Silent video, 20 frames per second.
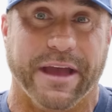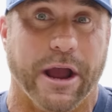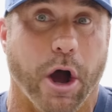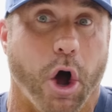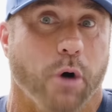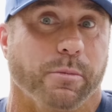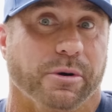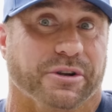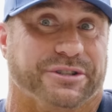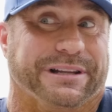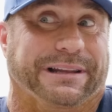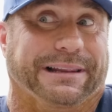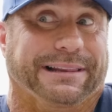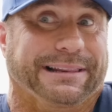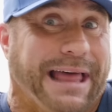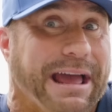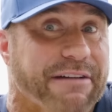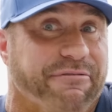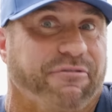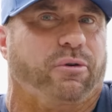They almost
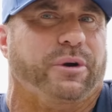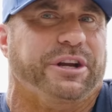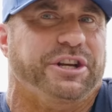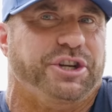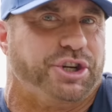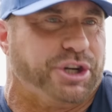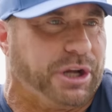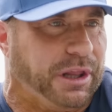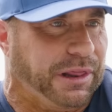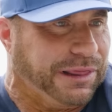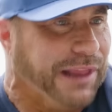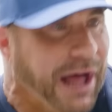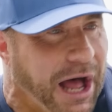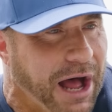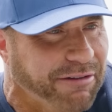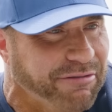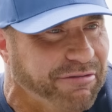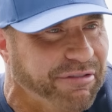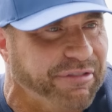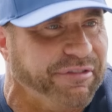leverage
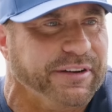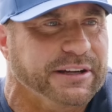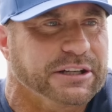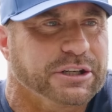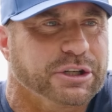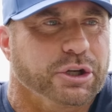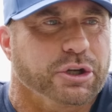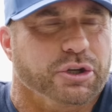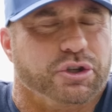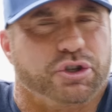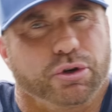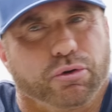love yeah.